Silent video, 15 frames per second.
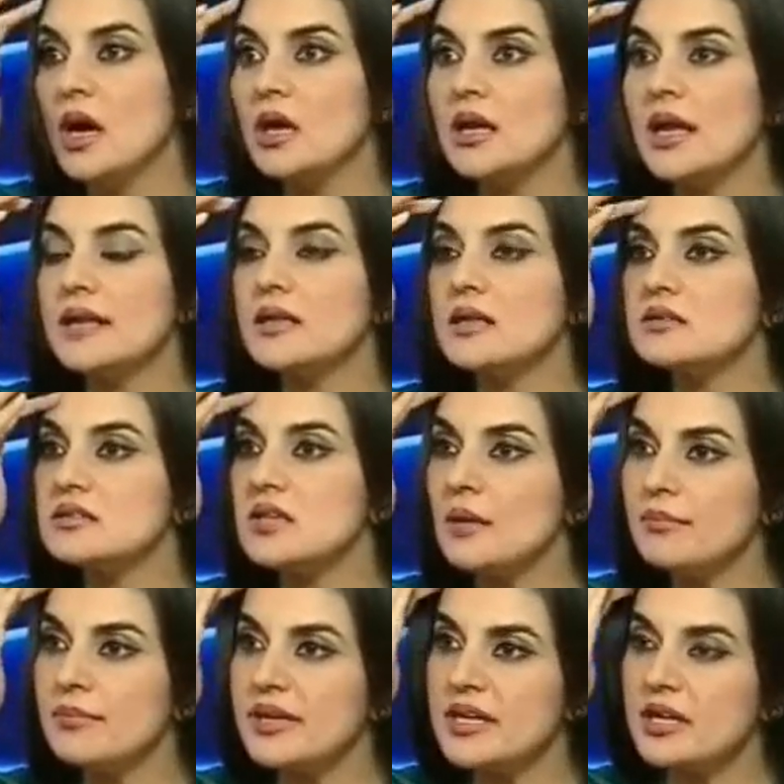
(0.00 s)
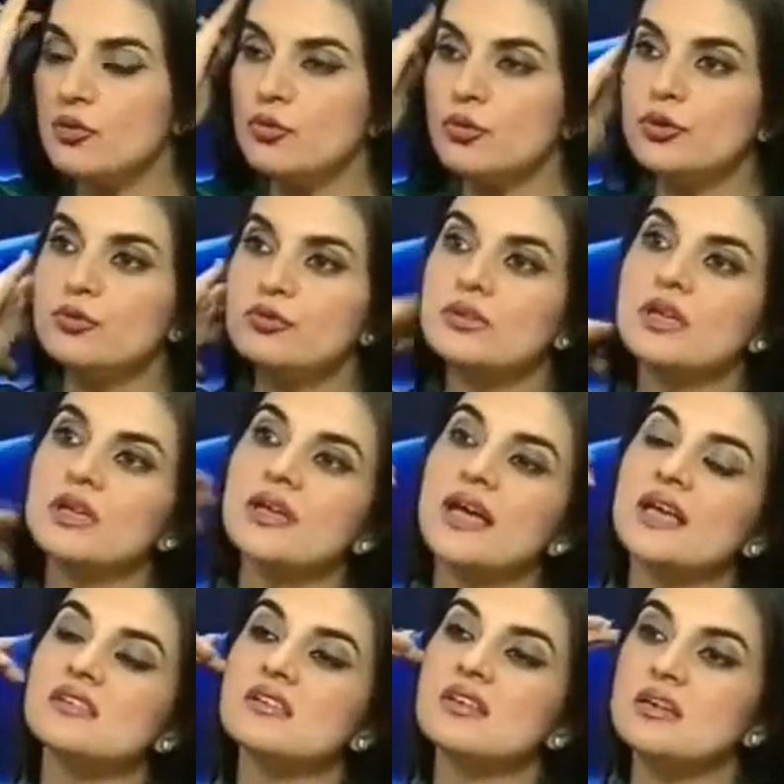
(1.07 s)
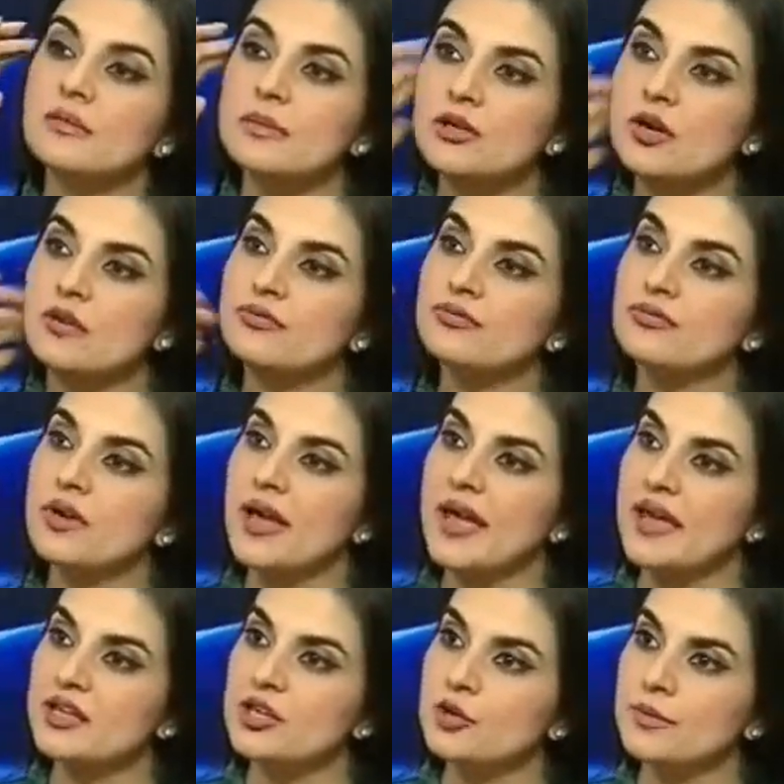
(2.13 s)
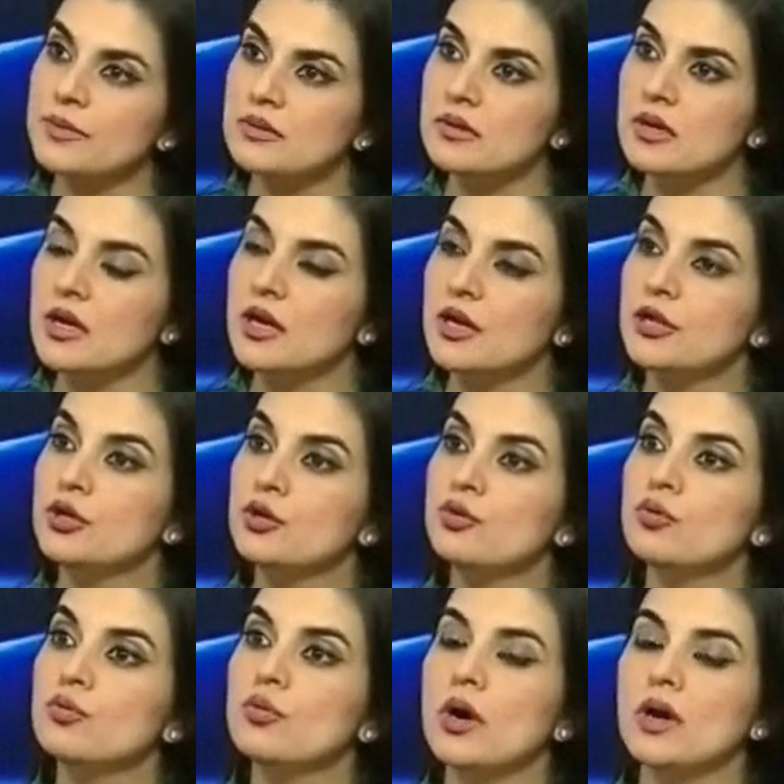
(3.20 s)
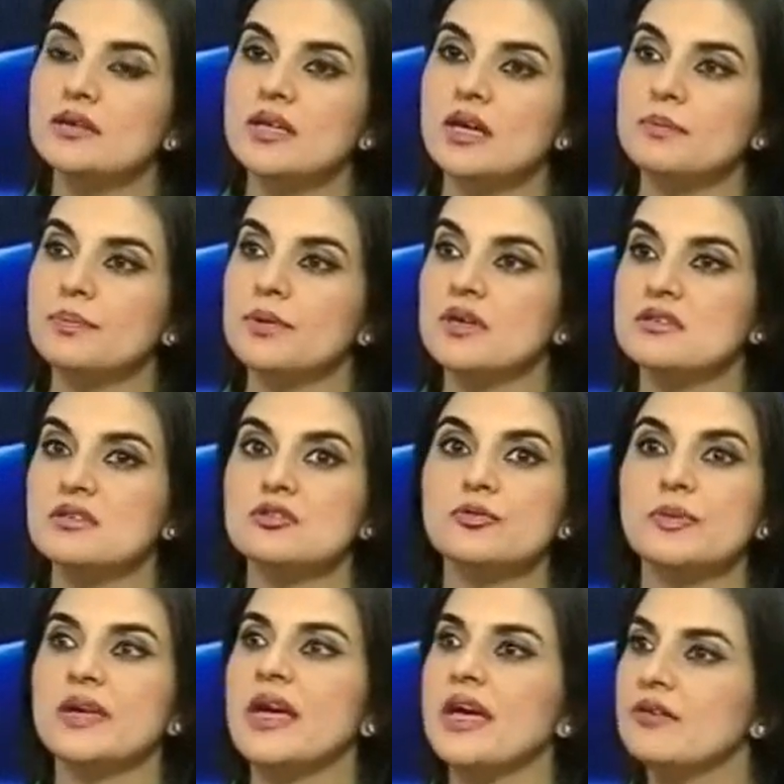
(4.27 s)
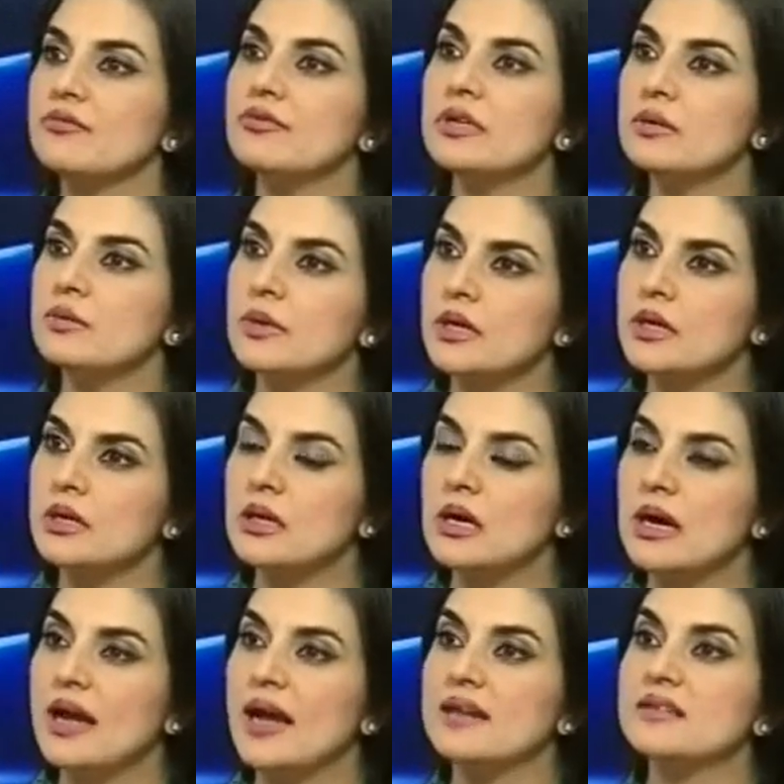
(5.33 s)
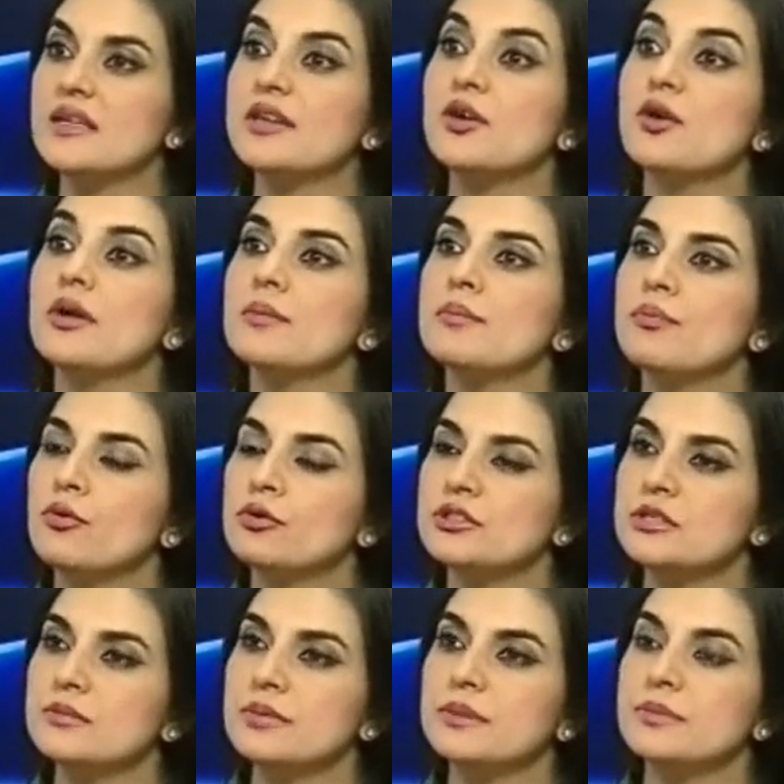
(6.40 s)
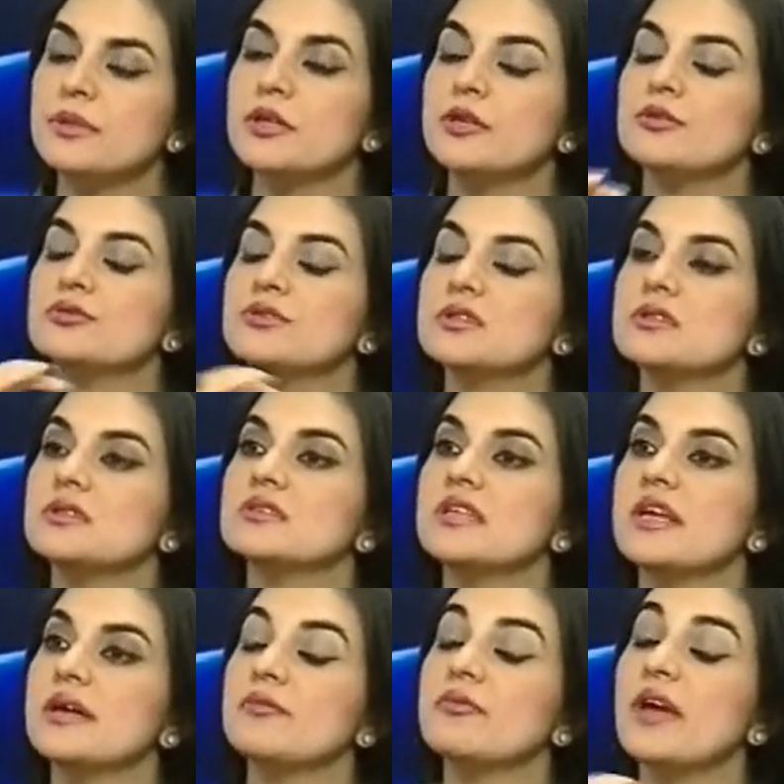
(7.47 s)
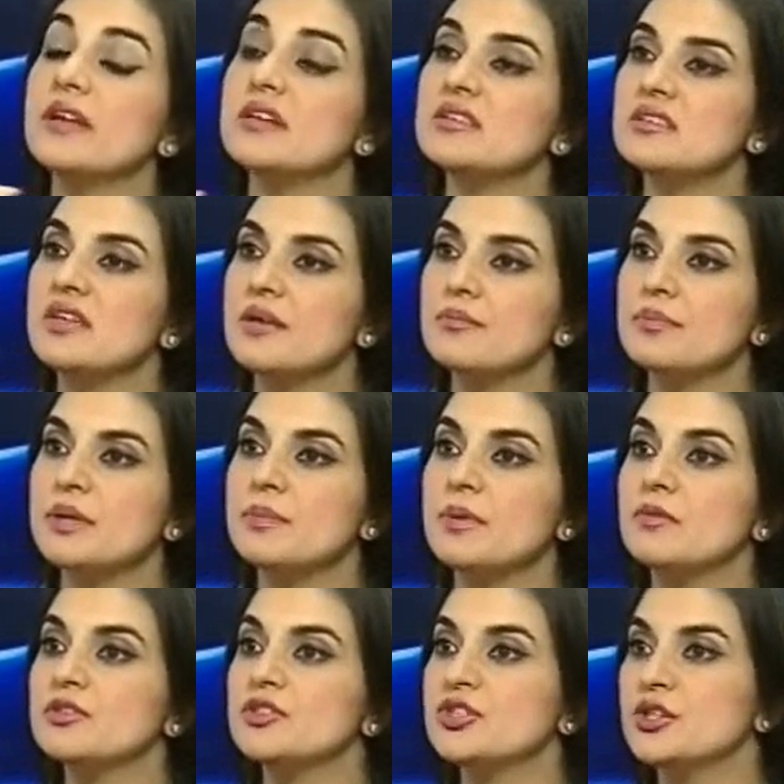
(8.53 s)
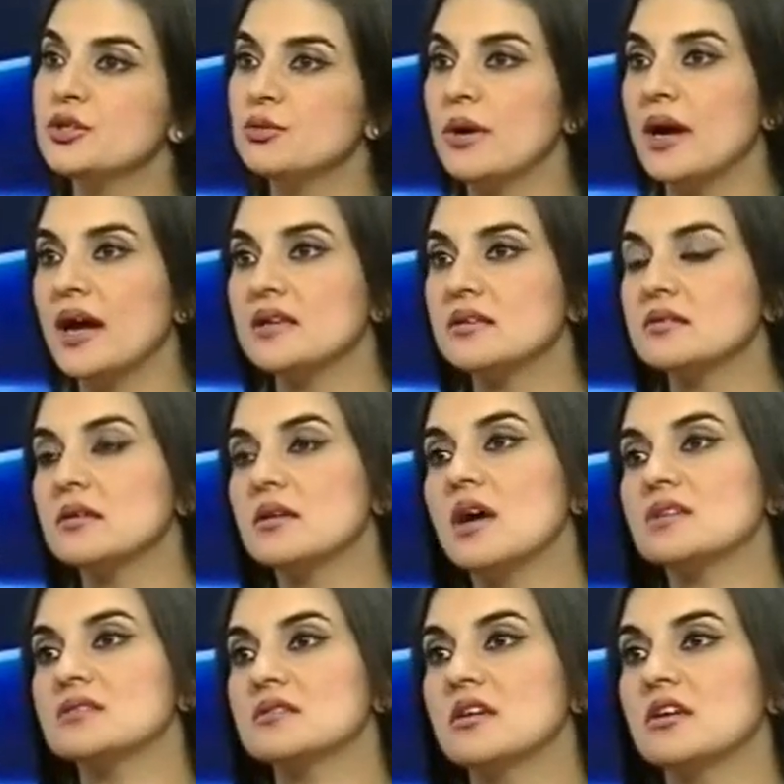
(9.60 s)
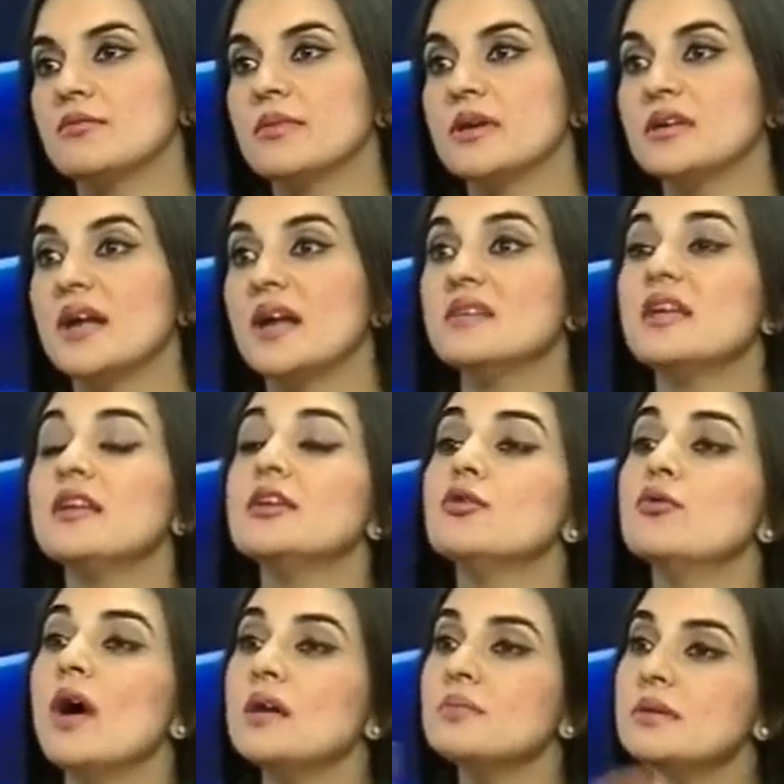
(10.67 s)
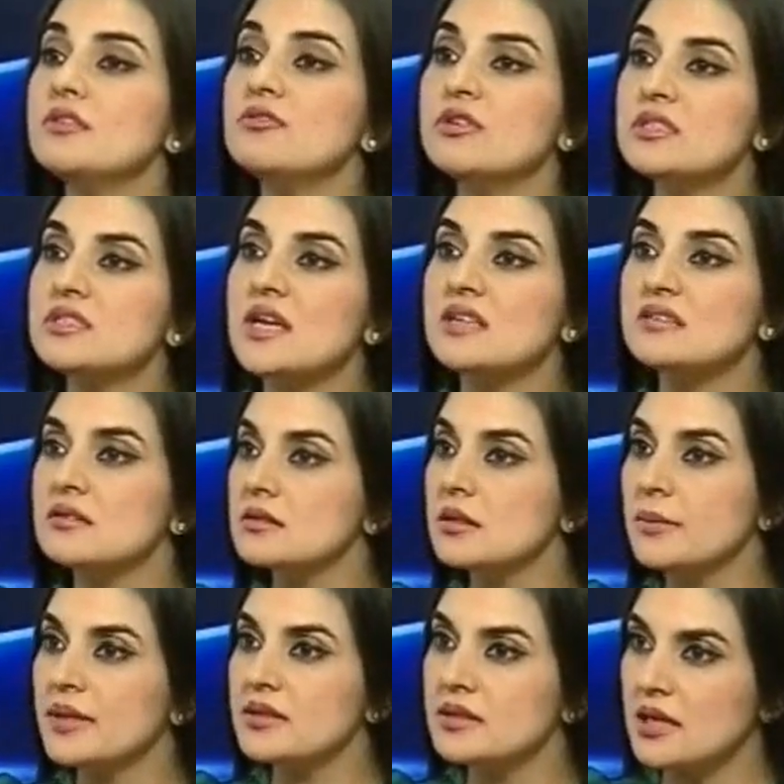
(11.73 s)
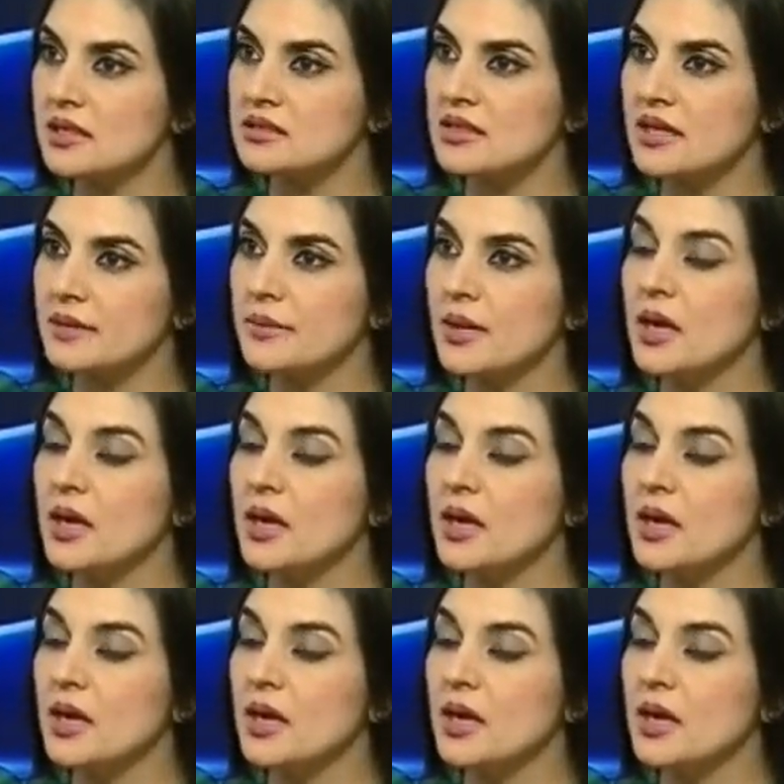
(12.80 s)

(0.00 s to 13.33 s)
Like somebody who you think has a little bit of acumen, you want that person to be everywhere, and then you're importing people. You're using the very same people which Q had in the last government, and then you had been criticizing them at that time.